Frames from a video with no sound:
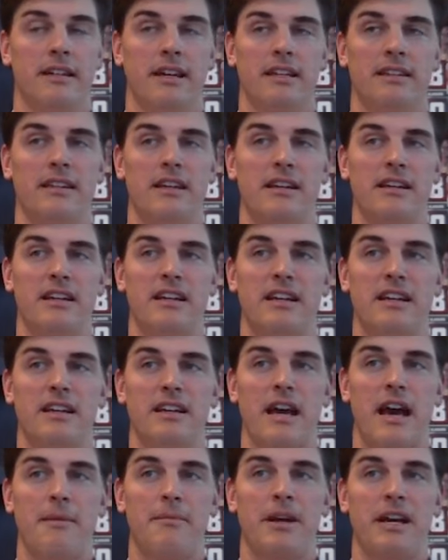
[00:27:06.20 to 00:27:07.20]
and they
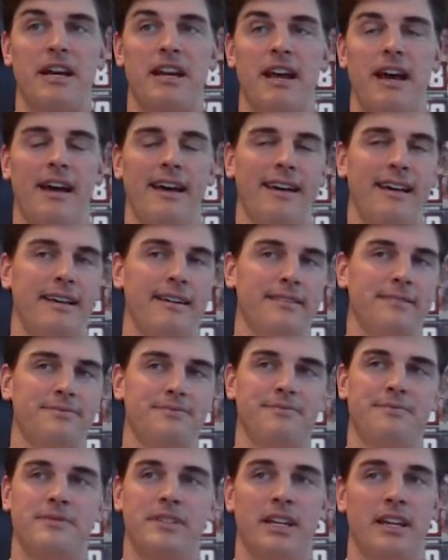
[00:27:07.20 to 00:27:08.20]
need i mean I,
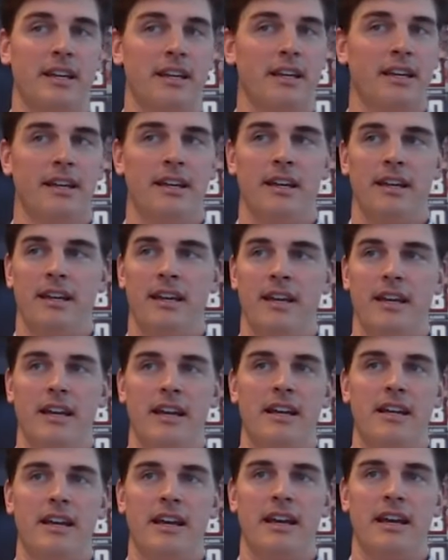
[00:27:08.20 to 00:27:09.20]

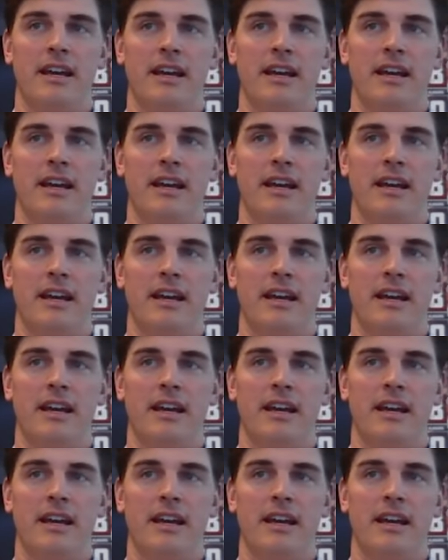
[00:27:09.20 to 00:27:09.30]
it,